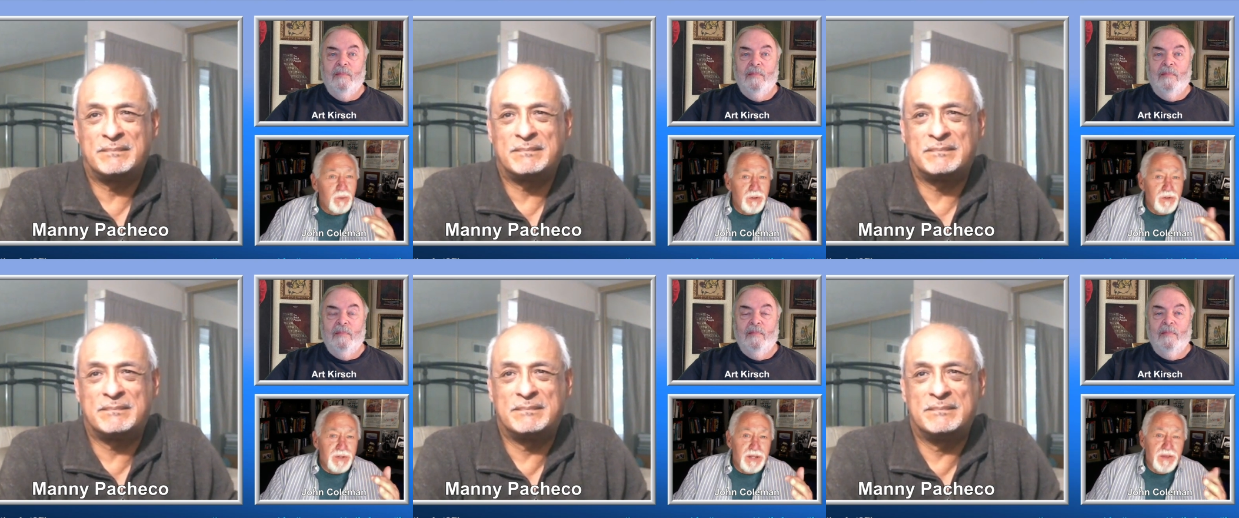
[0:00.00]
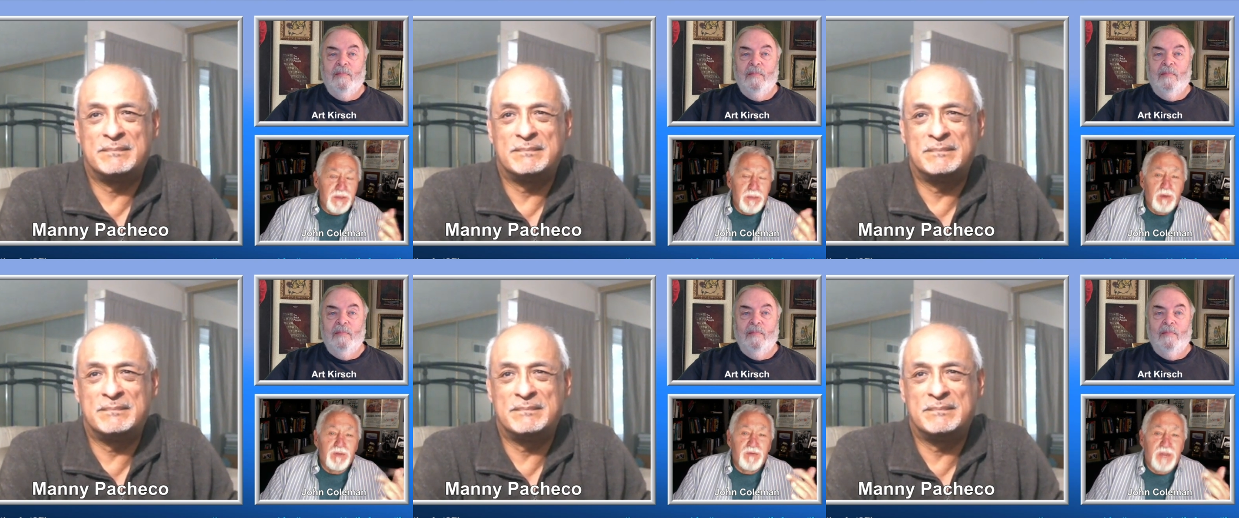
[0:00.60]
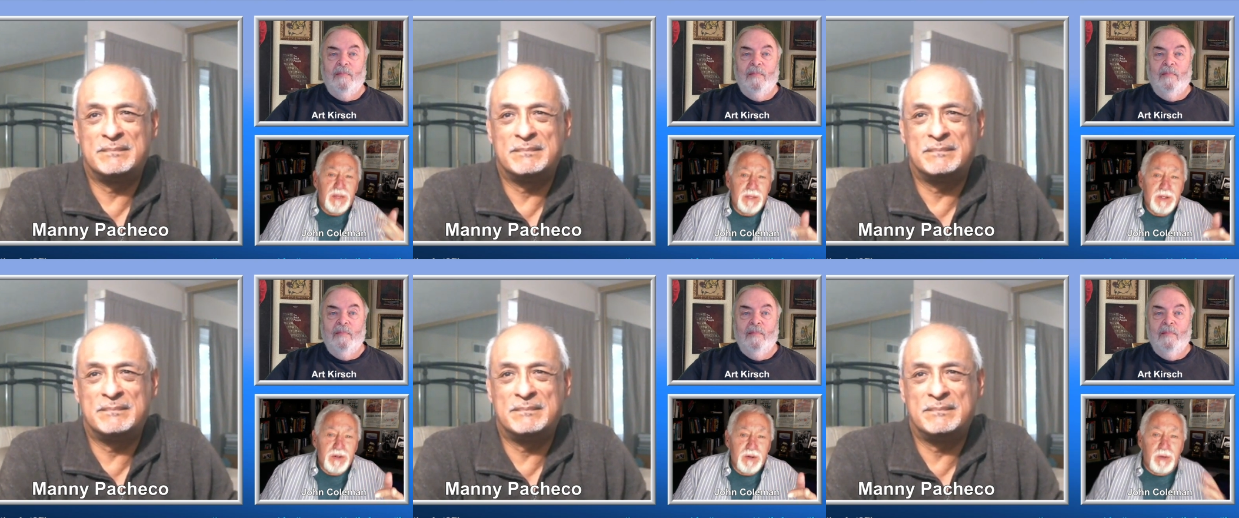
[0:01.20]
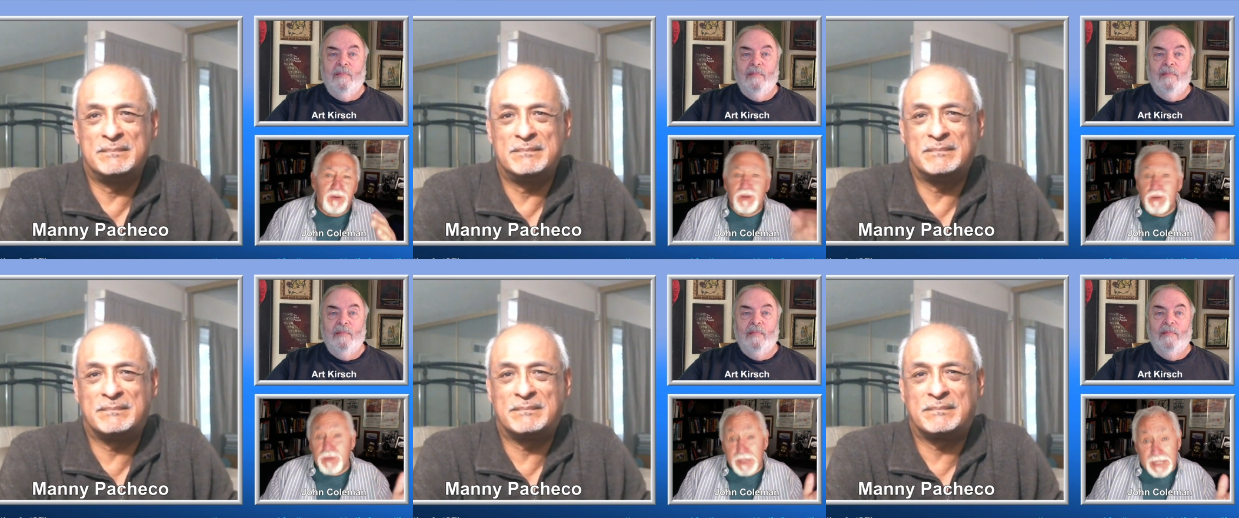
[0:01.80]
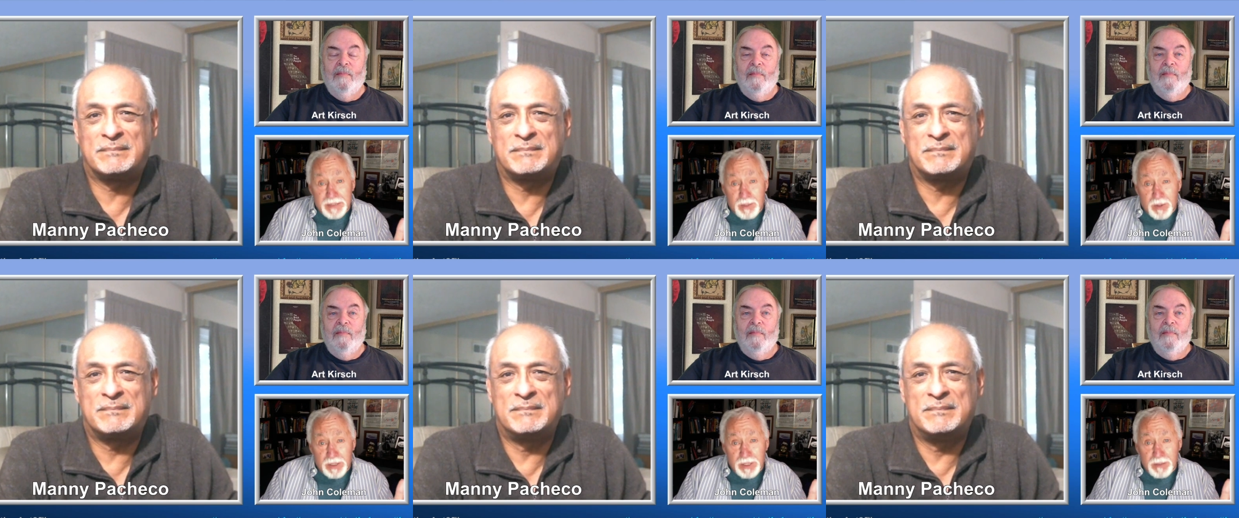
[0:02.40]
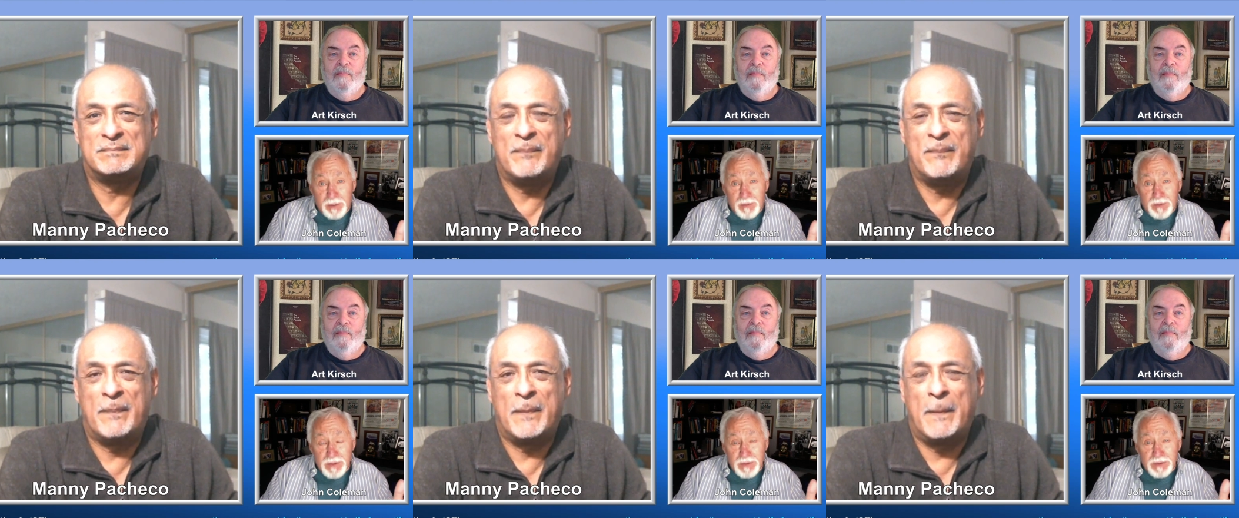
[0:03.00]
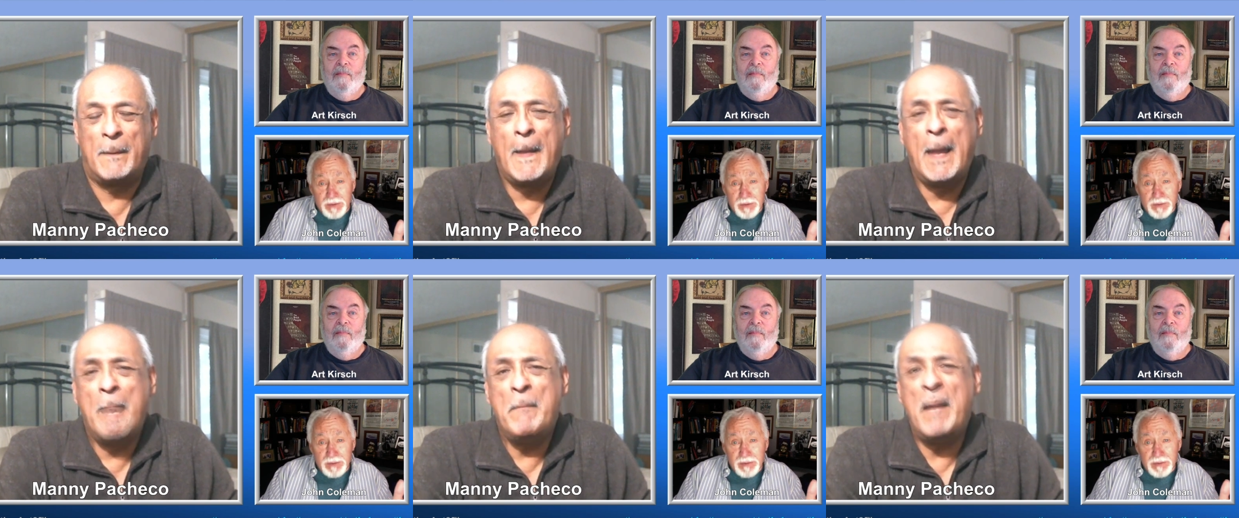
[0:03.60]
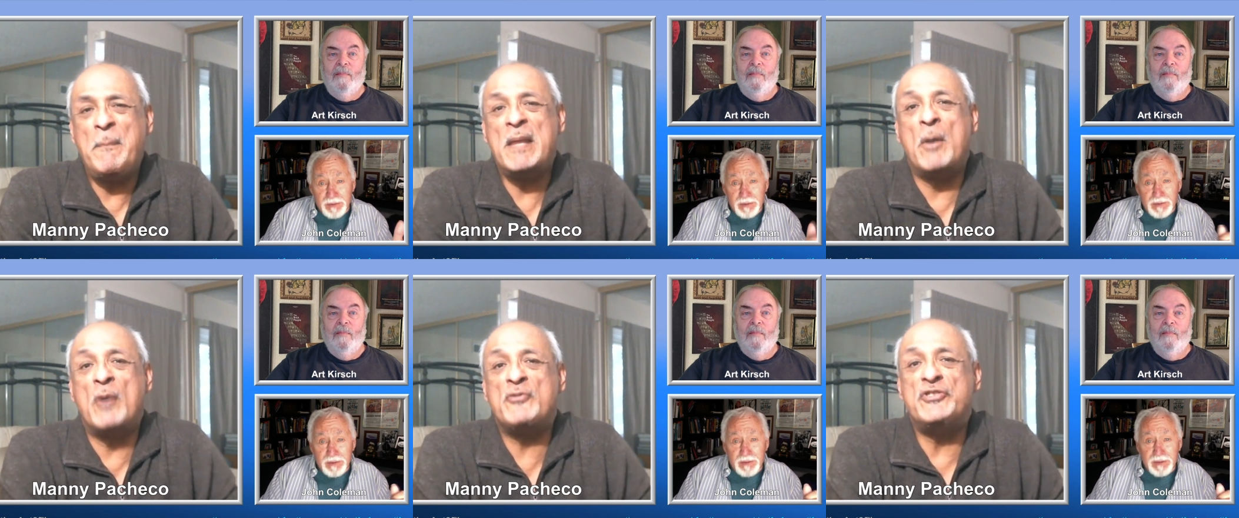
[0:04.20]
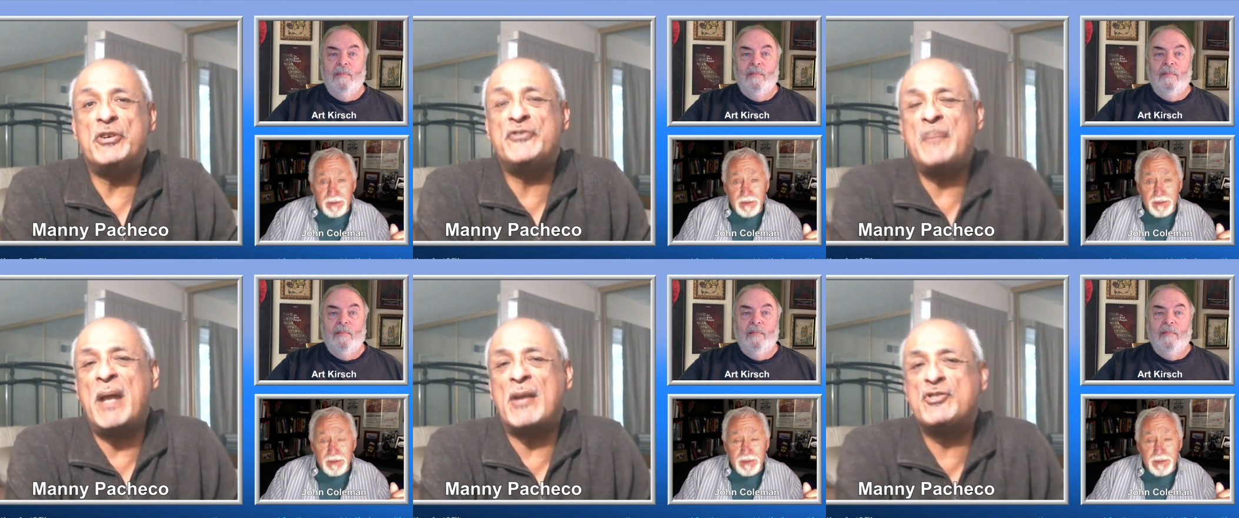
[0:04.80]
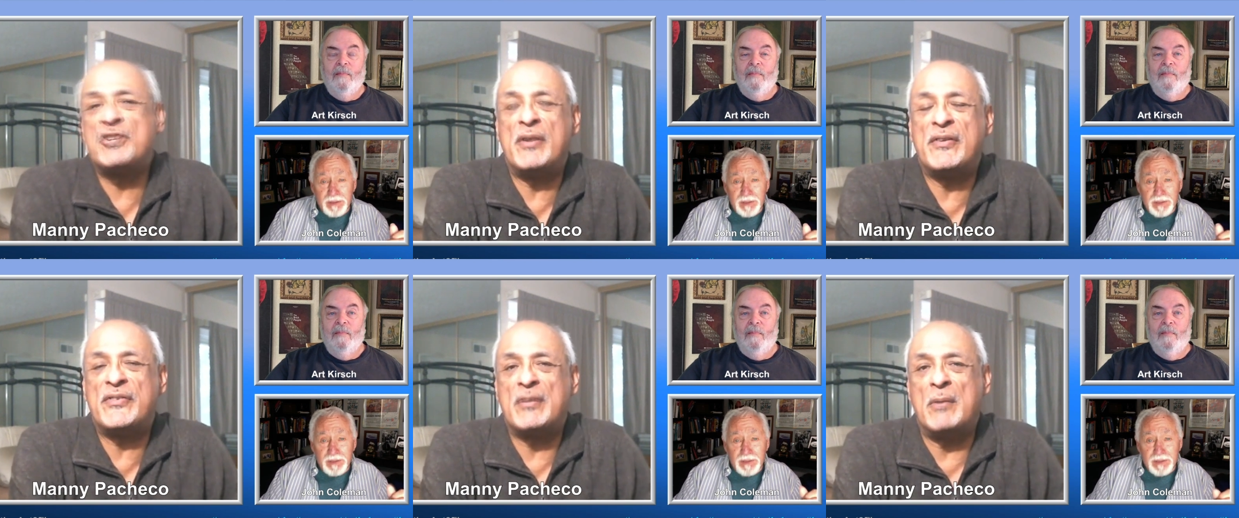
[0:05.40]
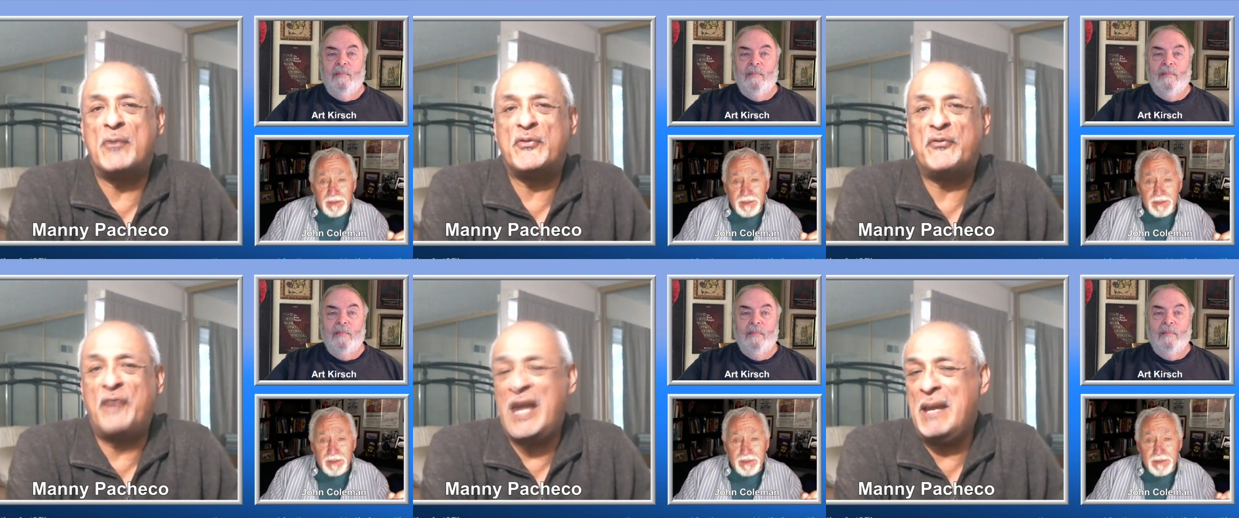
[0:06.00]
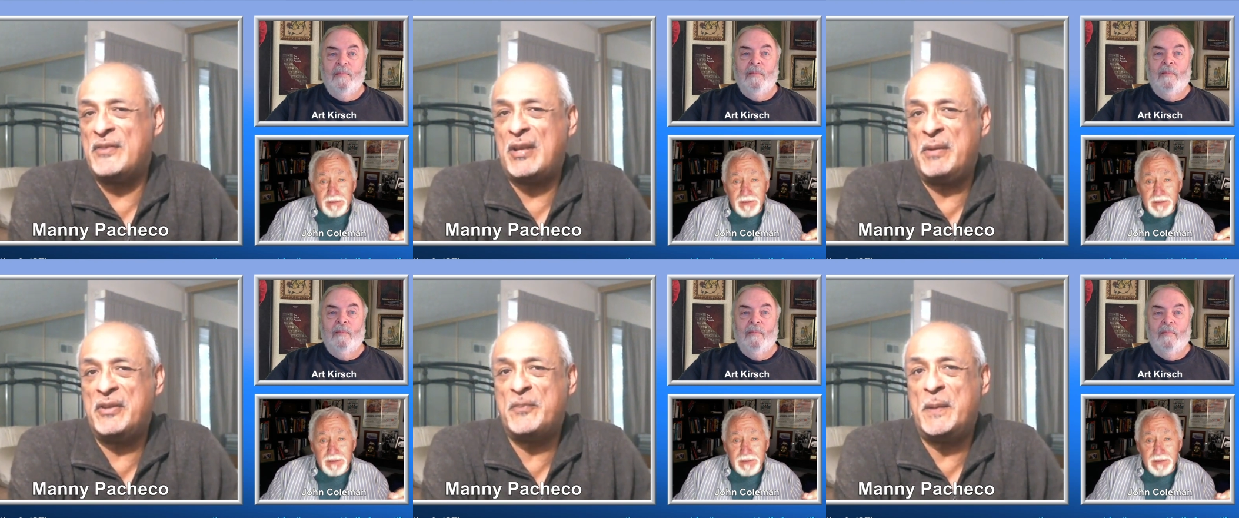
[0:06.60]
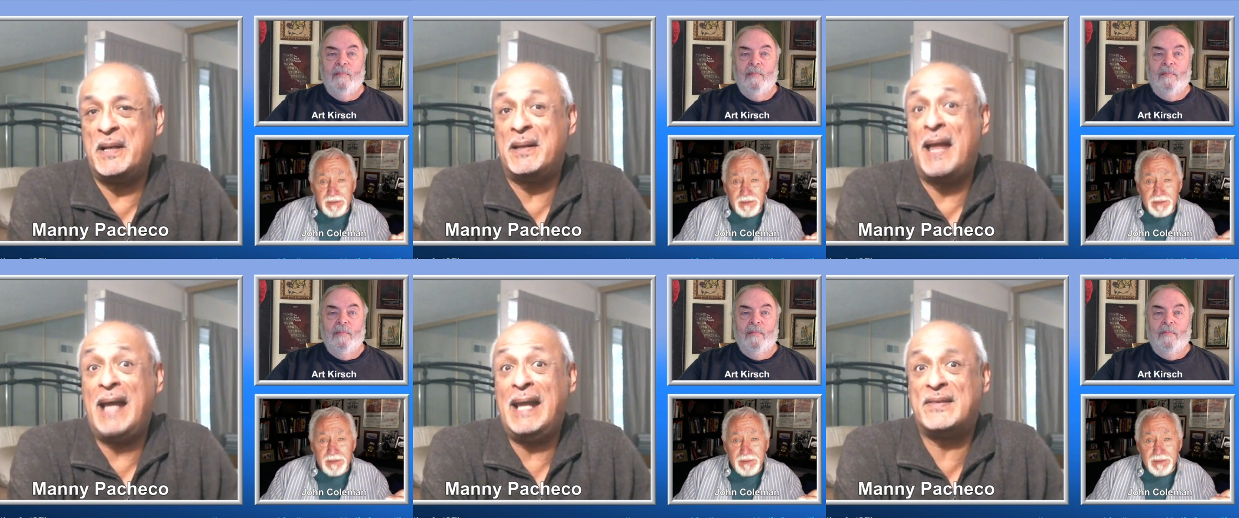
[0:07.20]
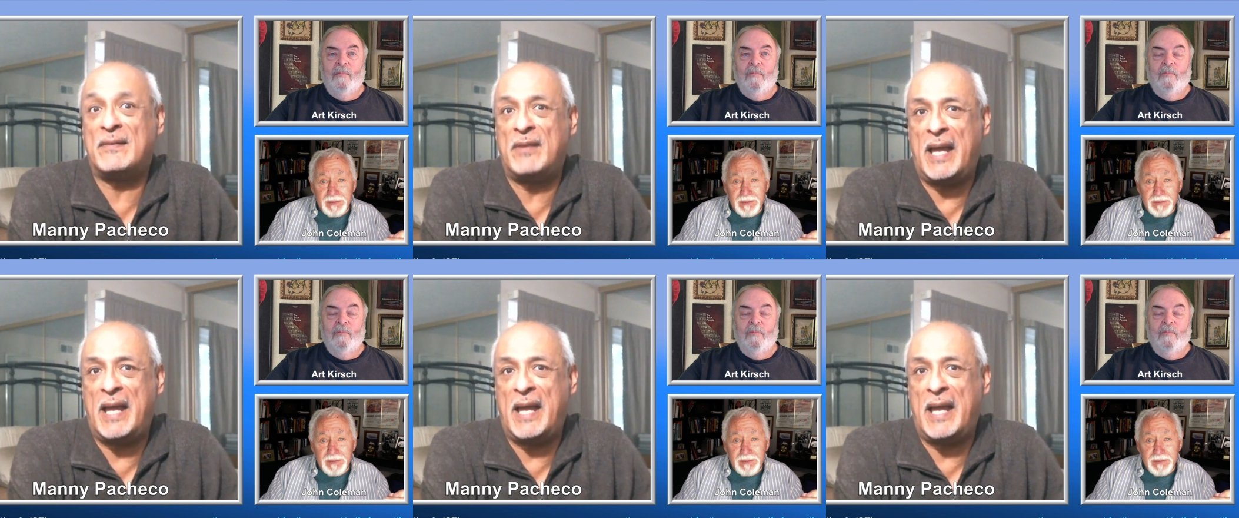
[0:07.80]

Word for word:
Speaker 1: would you say the most famous or most used
Speaker 2: landmark in movies? Might be the most used. I'm not sure it's the most famous. I mean, there's been lots of